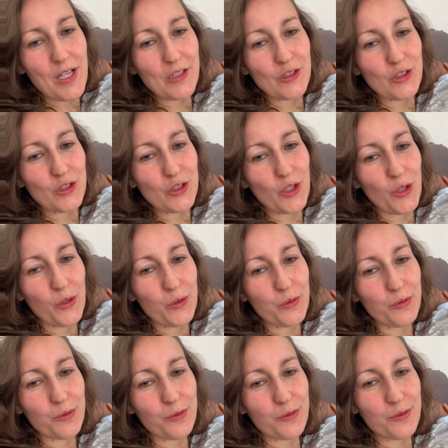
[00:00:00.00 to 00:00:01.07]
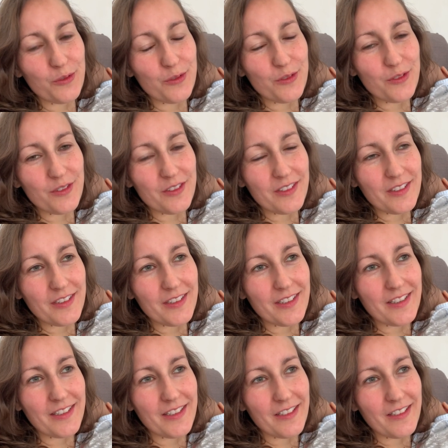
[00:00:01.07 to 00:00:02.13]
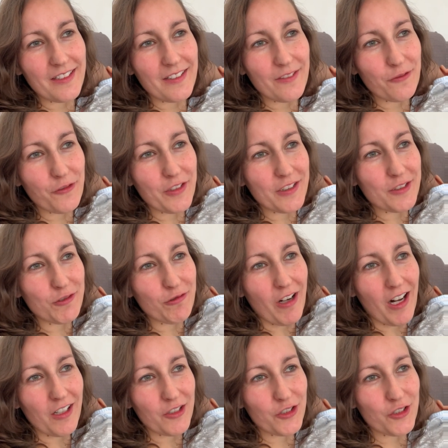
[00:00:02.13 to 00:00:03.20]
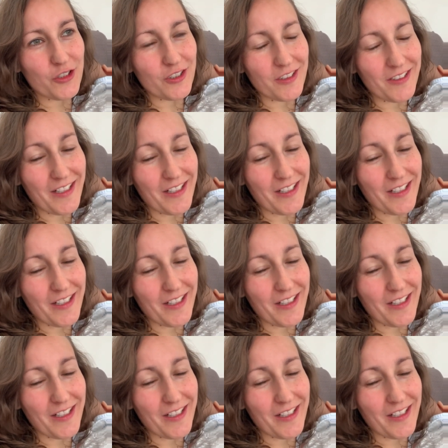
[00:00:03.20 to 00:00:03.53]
So, Feel the Rush, the